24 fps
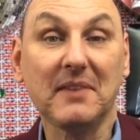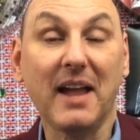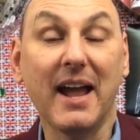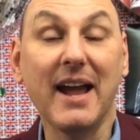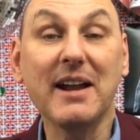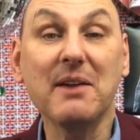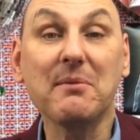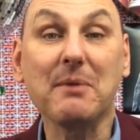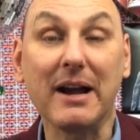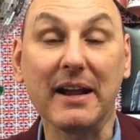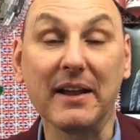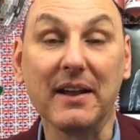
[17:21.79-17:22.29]

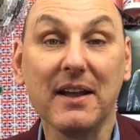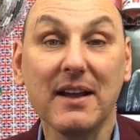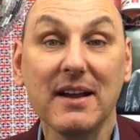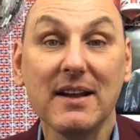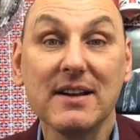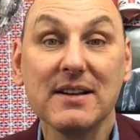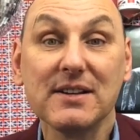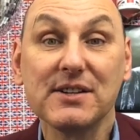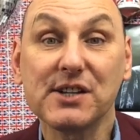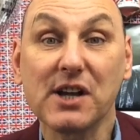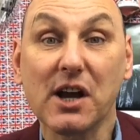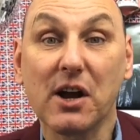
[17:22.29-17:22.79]
Anyway,
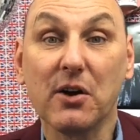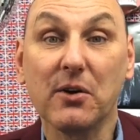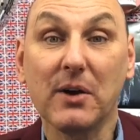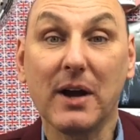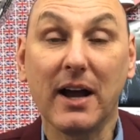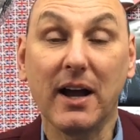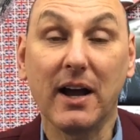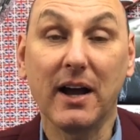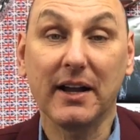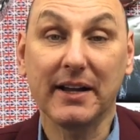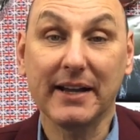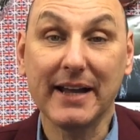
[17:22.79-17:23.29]
so
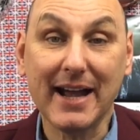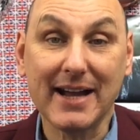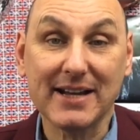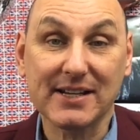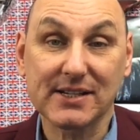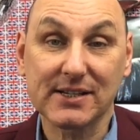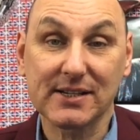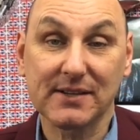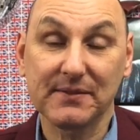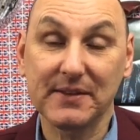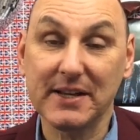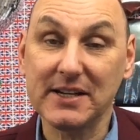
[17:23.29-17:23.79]
uh,
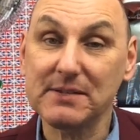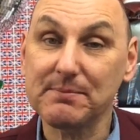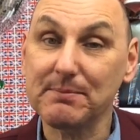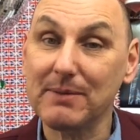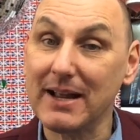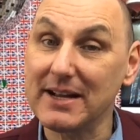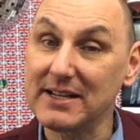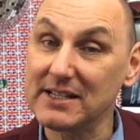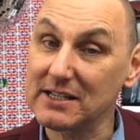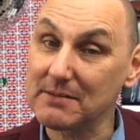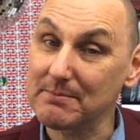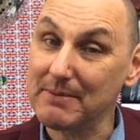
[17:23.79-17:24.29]
yes, this
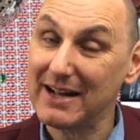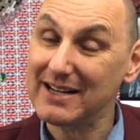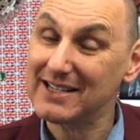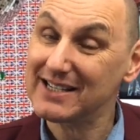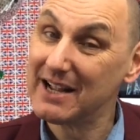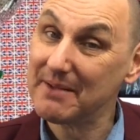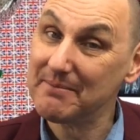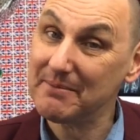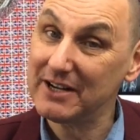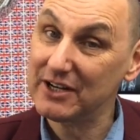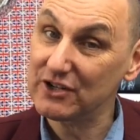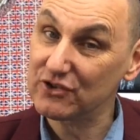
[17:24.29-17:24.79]
place is about
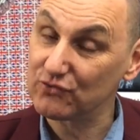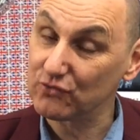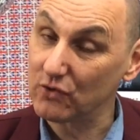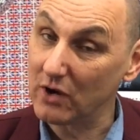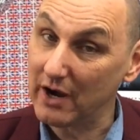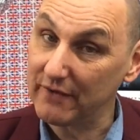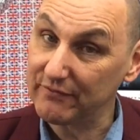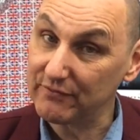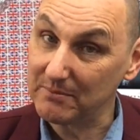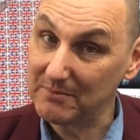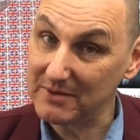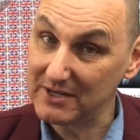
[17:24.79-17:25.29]
10 minutes
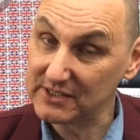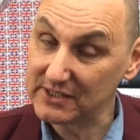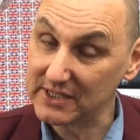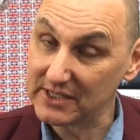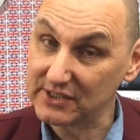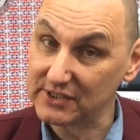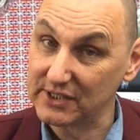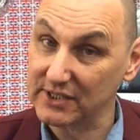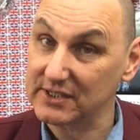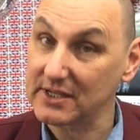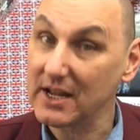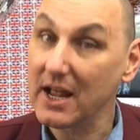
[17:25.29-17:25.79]
drive from my
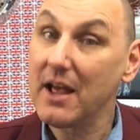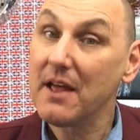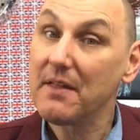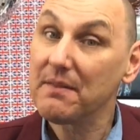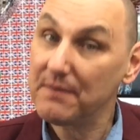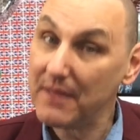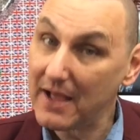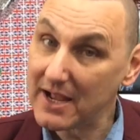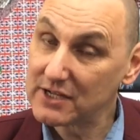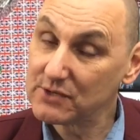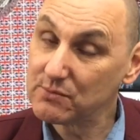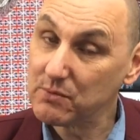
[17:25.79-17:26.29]
sister's.
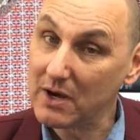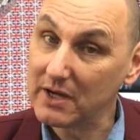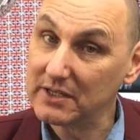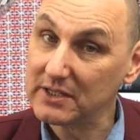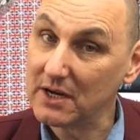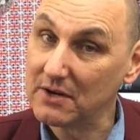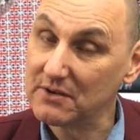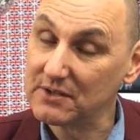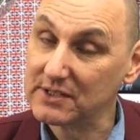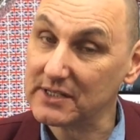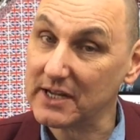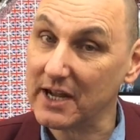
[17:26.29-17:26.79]
That's why I
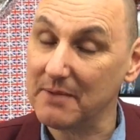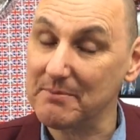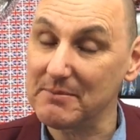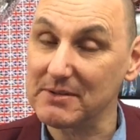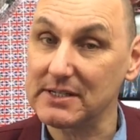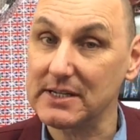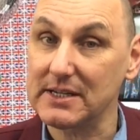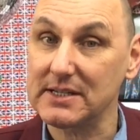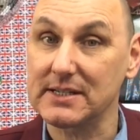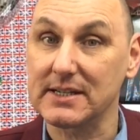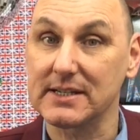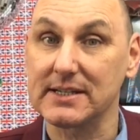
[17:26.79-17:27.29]
don't stay at my
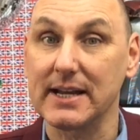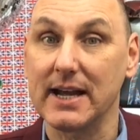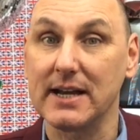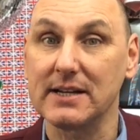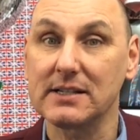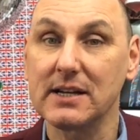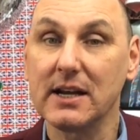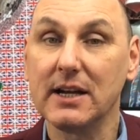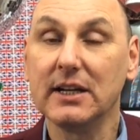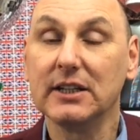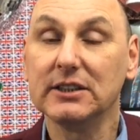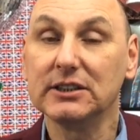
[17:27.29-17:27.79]
sister's
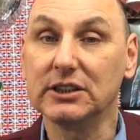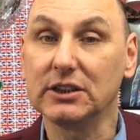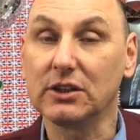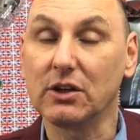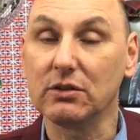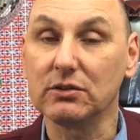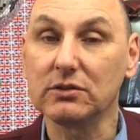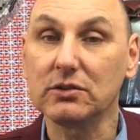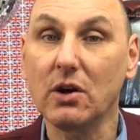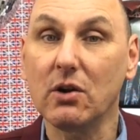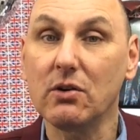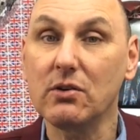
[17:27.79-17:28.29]
house. She's
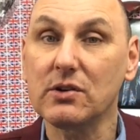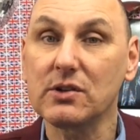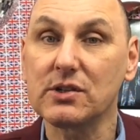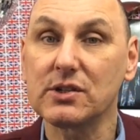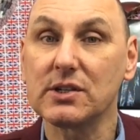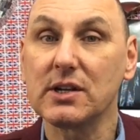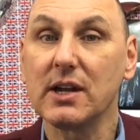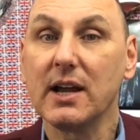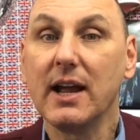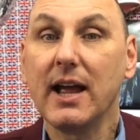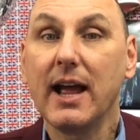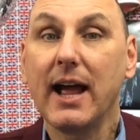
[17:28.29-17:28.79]
got
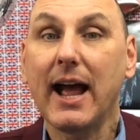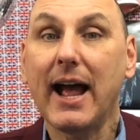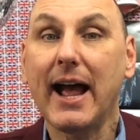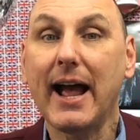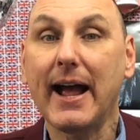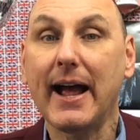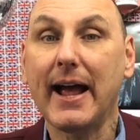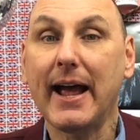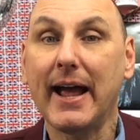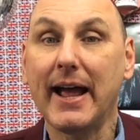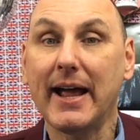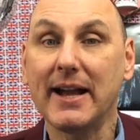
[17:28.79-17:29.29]
dogs
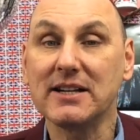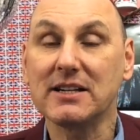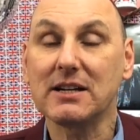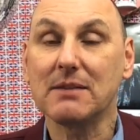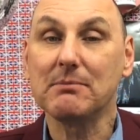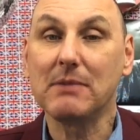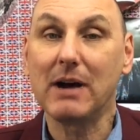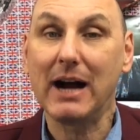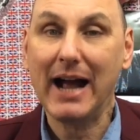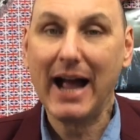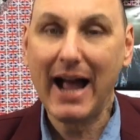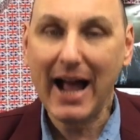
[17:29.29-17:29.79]
and
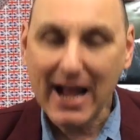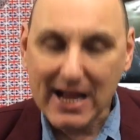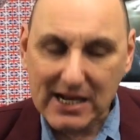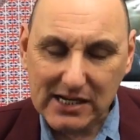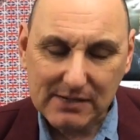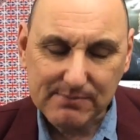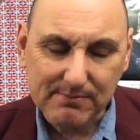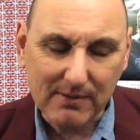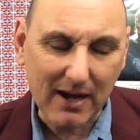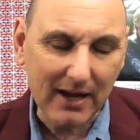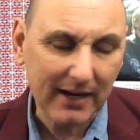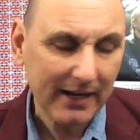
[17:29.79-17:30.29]
my
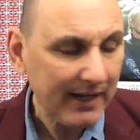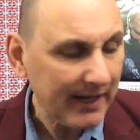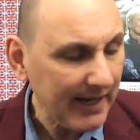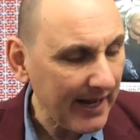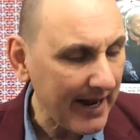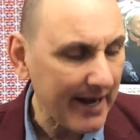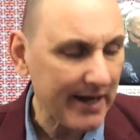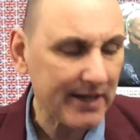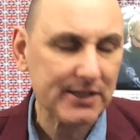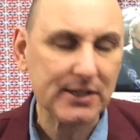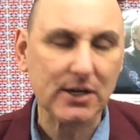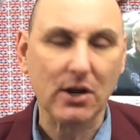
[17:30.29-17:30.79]
asthma
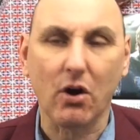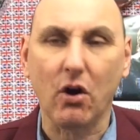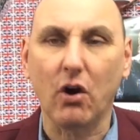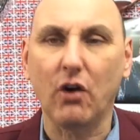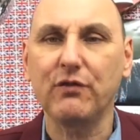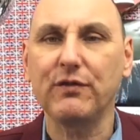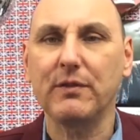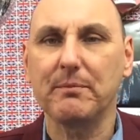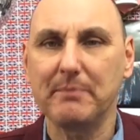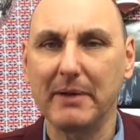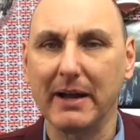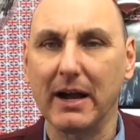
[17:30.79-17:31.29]
kicks
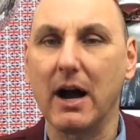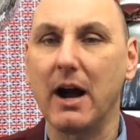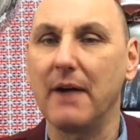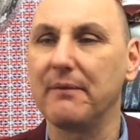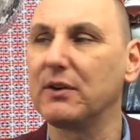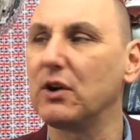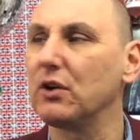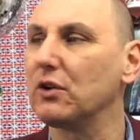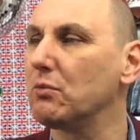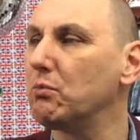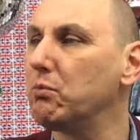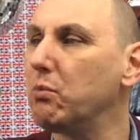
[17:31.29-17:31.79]
off. I've
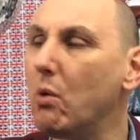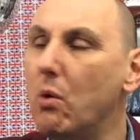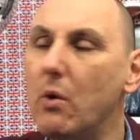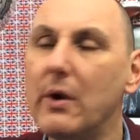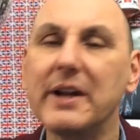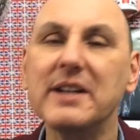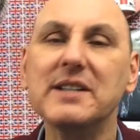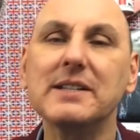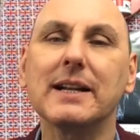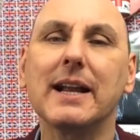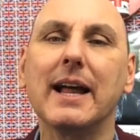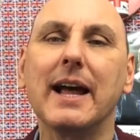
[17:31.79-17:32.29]
got to walk
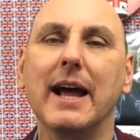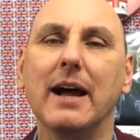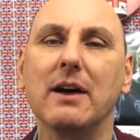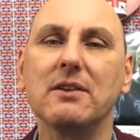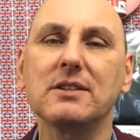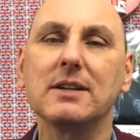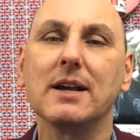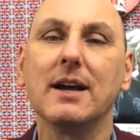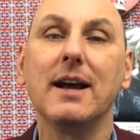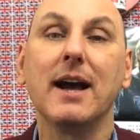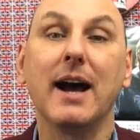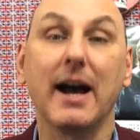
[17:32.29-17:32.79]
into the
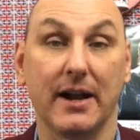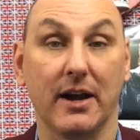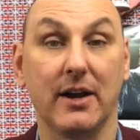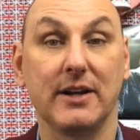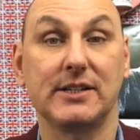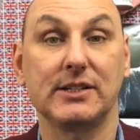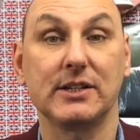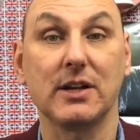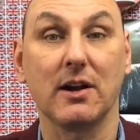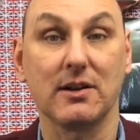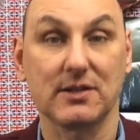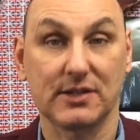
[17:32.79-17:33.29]
house and I
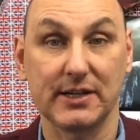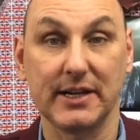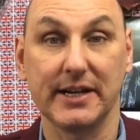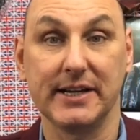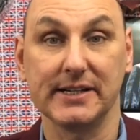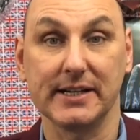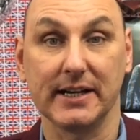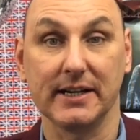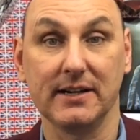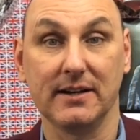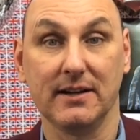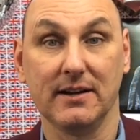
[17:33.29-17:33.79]
start
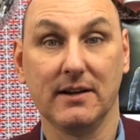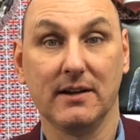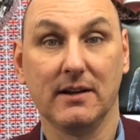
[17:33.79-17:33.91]
sneezing.